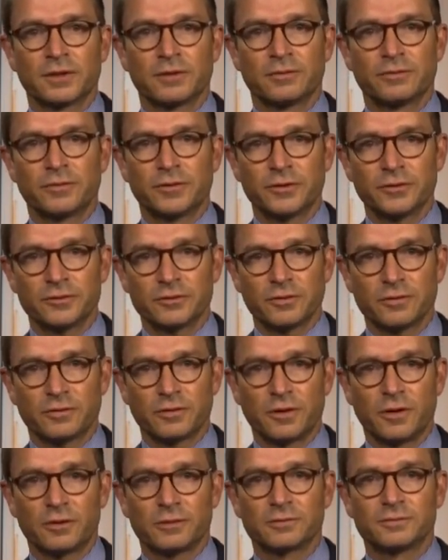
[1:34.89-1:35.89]
First of
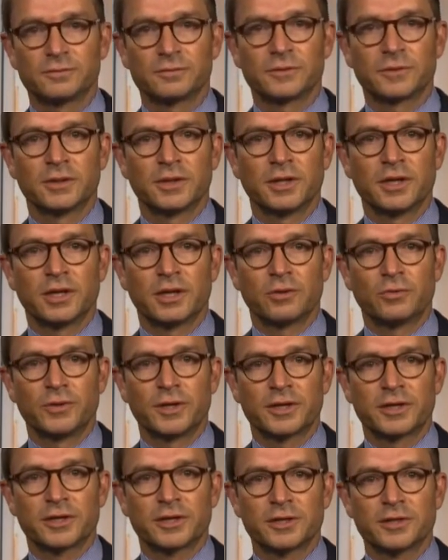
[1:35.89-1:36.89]
all, we
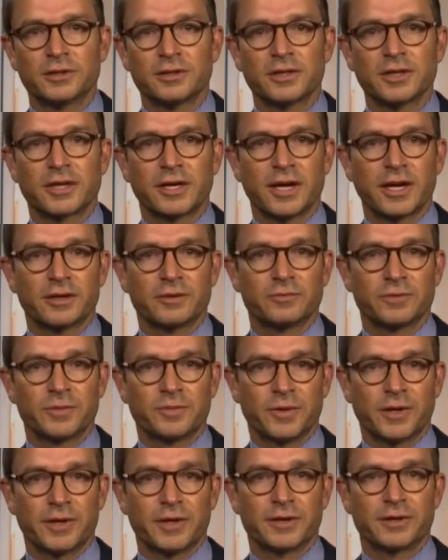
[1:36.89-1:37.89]
currently can
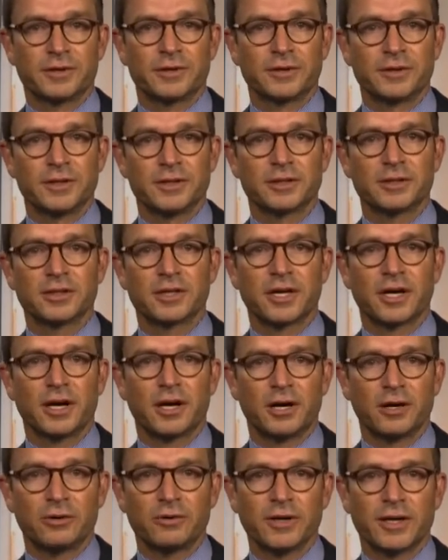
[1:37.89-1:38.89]
repair nearly
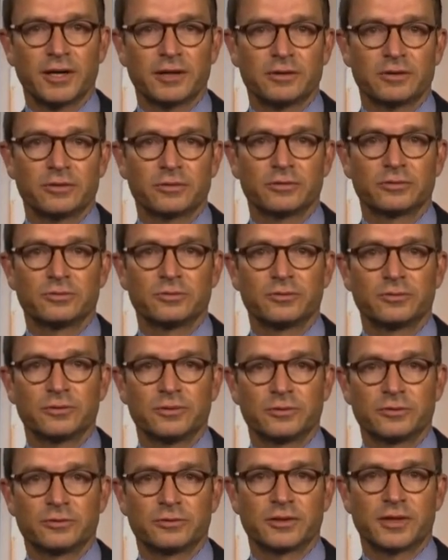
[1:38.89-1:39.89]
all aneurysms
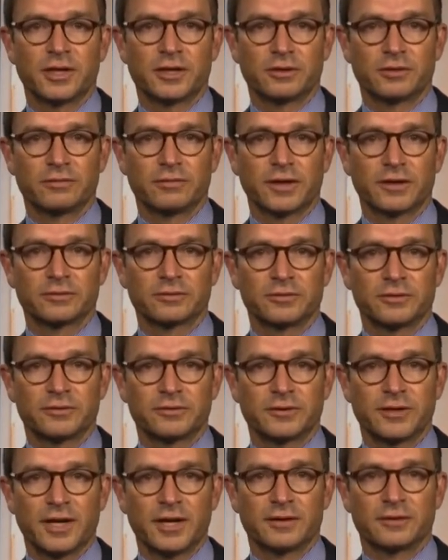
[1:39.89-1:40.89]
using endovascular
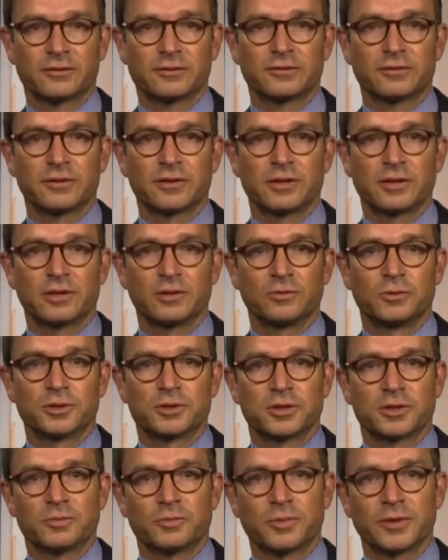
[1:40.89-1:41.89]
stents,
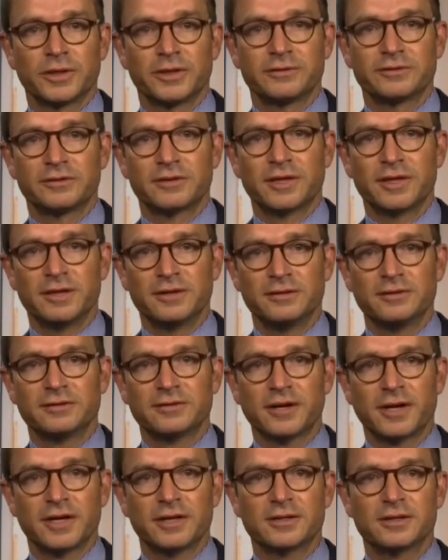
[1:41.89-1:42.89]
which are placed
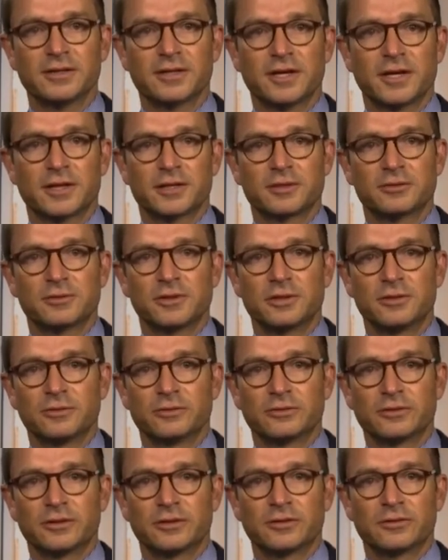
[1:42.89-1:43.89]
inside the artery
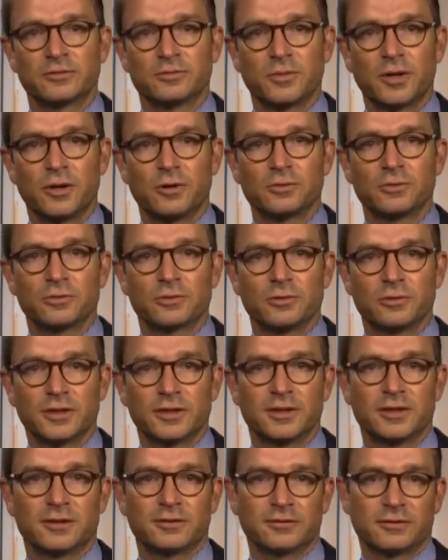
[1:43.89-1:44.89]
using small
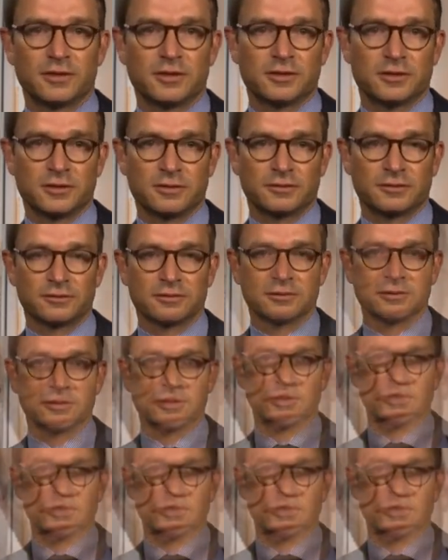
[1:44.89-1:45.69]
growing incisions.